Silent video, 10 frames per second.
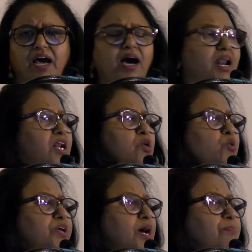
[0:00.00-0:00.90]

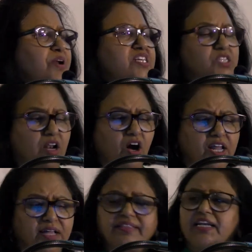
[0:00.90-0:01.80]
Hallelujah. Praise the Lord.
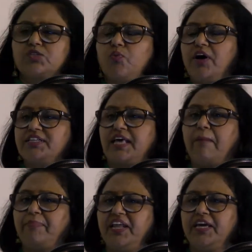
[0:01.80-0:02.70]
That is what is
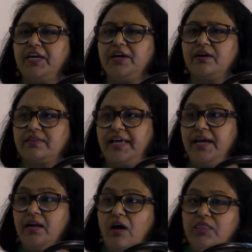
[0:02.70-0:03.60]
happening here. They
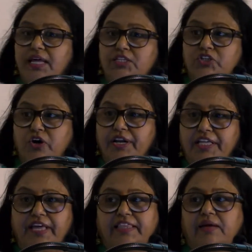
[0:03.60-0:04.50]
are on their journey.
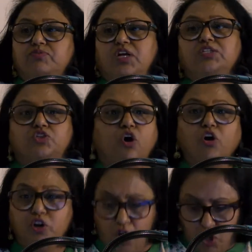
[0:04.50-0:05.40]
They themselves
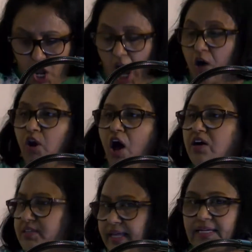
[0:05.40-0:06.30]
don't know how
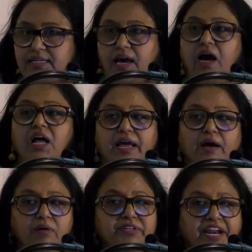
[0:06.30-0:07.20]
long that uh,
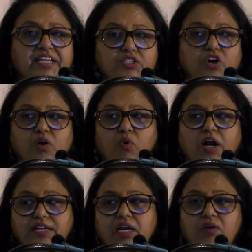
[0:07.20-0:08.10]
uh, drinks or
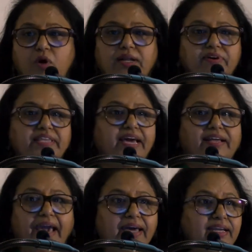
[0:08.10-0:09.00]
water or whatever they are
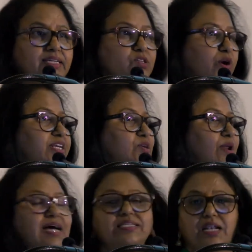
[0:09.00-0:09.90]
carrying is going to
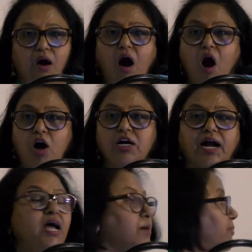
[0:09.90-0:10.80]
last long.
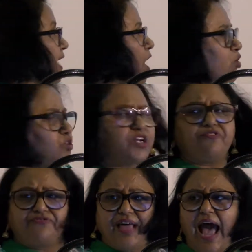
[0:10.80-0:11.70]
But out
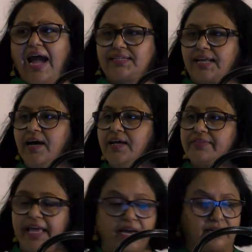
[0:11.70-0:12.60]
of that, uh,
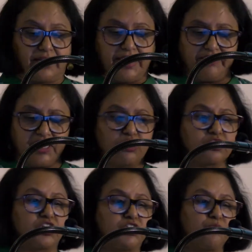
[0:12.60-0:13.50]
they are giving
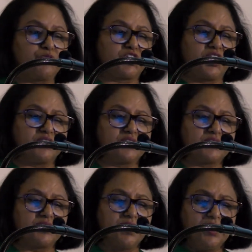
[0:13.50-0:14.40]
this
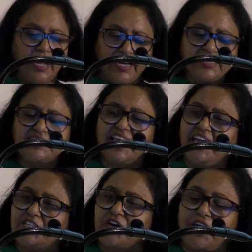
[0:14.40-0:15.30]
Egyptians. I say
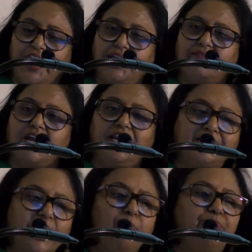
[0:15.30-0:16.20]
it again, our
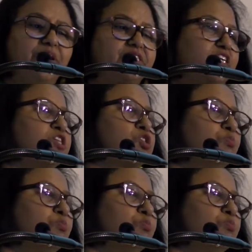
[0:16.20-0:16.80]
little bit is